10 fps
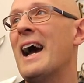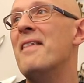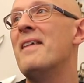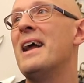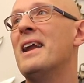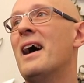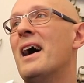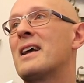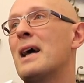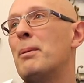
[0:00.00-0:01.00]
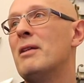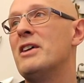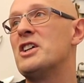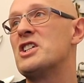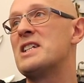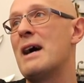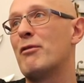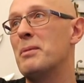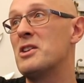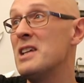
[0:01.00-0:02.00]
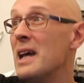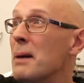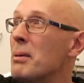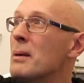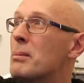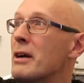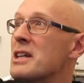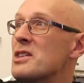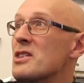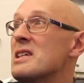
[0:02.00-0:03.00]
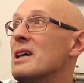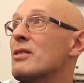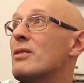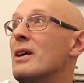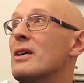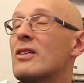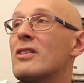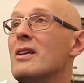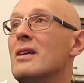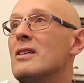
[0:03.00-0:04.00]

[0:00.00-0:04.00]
And then a couple of inches down from the tip, brace yourselves, folks,